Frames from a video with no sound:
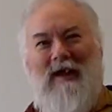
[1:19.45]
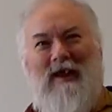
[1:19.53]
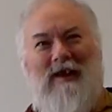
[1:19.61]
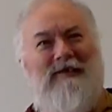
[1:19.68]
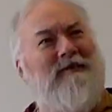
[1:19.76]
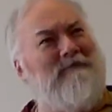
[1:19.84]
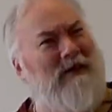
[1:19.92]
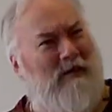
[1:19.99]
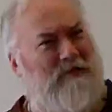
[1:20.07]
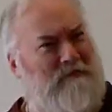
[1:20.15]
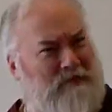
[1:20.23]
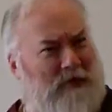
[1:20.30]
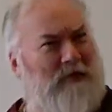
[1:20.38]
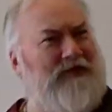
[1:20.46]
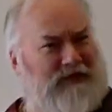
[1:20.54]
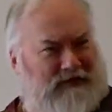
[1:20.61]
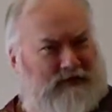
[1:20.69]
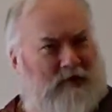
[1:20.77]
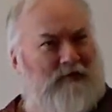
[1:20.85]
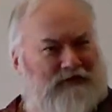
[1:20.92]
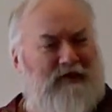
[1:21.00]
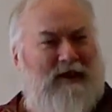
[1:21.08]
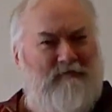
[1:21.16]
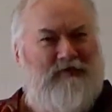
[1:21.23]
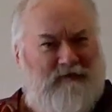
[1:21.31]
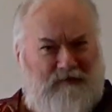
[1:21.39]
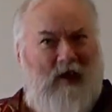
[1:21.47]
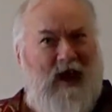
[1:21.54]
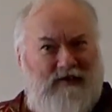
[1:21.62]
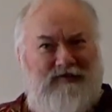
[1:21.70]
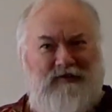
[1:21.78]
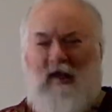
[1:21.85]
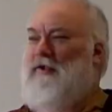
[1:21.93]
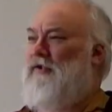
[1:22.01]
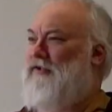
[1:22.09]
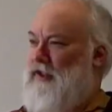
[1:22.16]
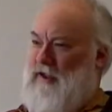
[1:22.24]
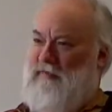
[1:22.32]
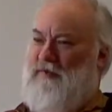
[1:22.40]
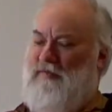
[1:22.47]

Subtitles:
And I said, "Well, those names are fine Scottish names,